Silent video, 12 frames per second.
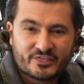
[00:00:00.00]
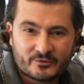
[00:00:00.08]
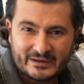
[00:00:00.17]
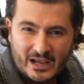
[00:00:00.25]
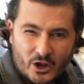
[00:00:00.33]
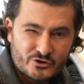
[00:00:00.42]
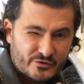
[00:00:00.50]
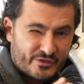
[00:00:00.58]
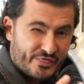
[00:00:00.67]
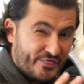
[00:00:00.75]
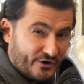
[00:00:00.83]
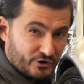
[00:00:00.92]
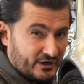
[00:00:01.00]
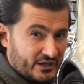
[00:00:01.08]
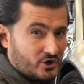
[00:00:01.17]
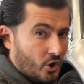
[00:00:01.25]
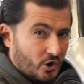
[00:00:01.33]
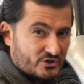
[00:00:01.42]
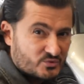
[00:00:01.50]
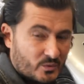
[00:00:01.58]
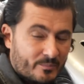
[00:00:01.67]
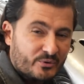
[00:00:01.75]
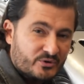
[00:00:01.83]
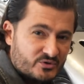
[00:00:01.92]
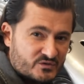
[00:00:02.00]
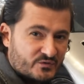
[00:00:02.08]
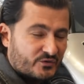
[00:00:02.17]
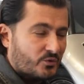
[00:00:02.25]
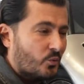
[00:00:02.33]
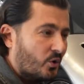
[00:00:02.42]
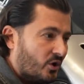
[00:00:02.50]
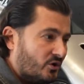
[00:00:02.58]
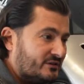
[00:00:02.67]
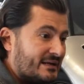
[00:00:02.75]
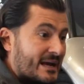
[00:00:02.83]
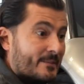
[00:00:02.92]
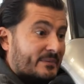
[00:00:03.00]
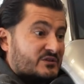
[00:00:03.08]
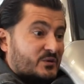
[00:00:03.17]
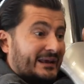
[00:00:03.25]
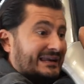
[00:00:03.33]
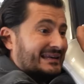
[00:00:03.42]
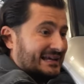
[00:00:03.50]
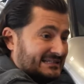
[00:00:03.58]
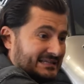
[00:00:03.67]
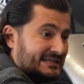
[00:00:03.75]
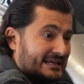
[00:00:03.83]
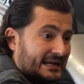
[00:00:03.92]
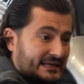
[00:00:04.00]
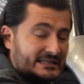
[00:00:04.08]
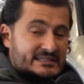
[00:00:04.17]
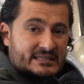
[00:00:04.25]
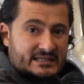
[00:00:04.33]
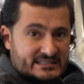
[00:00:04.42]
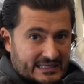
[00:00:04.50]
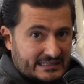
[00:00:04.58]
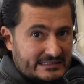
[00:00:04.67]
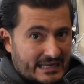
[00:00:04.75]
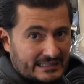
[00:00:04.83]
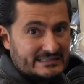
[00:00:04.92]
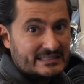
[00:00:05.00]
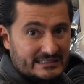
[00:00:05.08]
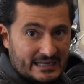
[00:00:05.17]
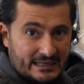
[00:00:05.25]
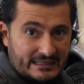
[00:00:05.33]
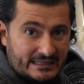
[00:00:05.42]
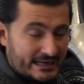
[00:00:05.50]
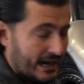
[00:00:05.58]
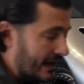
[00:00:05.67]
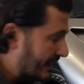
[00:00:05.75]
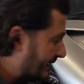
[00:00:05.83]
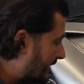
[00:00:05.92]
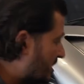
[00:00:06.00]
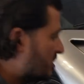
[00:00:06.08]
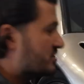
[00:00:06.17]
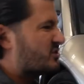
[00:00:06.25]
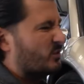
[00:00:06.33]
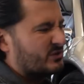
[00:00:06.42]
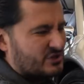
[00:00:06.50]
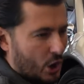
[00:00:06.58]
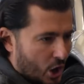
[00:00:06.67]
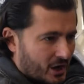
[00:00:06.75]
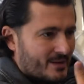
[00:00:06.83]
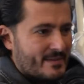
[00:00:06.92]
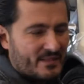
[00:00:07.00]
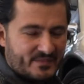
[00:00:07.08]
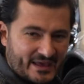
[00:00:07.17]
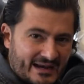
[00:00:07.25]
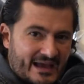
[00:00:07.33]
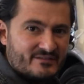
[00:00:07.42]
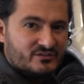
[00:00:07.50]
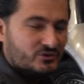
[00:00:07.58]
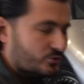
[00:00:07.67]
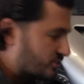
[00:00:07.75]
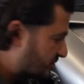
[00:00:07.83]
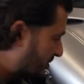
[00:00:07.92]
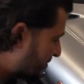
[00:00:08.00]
330 cars were produced for the world between 1996 and 1999. So we'll talk about that evolution